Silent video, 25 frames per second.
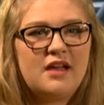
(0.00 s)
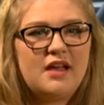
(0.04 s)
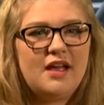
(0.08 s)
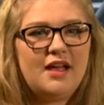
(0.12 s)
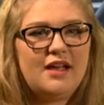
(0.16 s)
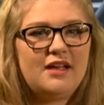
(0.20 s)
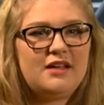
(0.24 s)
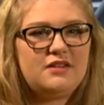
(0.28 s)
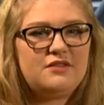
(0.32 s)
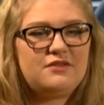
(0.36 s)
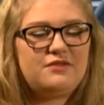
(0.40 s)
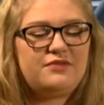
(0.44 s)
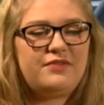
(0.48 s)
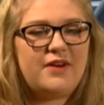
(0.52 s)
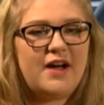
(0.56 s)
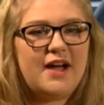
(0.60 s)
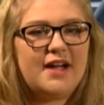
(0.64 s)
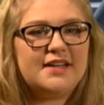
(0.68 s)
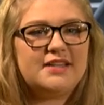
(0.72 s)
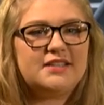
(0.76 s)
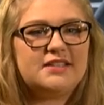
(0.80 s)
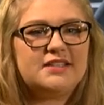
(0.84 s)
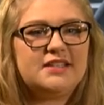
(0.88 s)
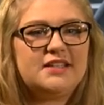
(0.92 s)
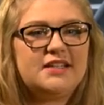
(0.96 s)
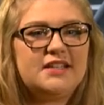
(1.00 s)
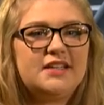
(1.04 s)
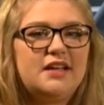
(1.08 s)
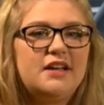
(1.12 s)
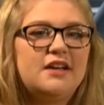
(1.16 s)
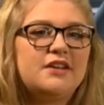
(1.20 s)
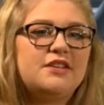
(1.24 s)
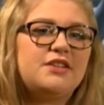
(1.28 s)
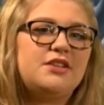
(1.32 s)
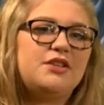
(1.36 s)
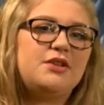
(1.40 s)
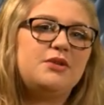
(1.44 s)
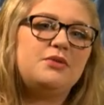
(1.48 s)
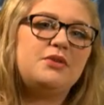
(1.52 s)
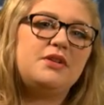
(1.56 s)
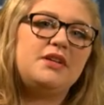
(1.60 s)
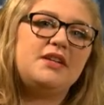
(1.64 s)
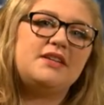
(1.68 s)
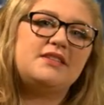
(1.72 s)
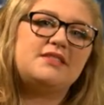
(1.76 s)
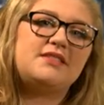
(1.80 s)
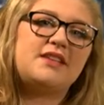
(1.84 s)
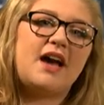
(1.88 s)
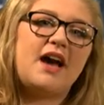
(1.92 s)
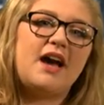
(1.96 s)
And finally,
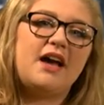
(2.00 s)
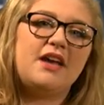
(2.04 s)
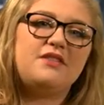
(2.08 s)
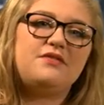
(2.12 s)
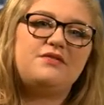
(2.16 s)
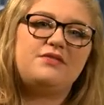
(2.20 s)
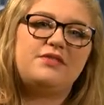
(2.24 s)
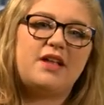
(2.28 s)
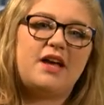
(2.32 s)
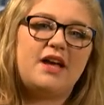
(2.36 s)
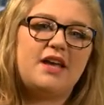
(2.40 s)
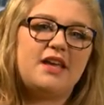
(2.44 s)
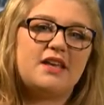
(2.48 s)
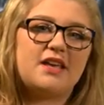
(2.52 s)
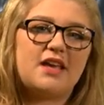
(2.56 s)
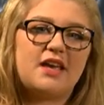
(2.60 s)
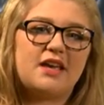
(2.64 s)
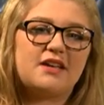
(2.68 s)
Acuity's high-flying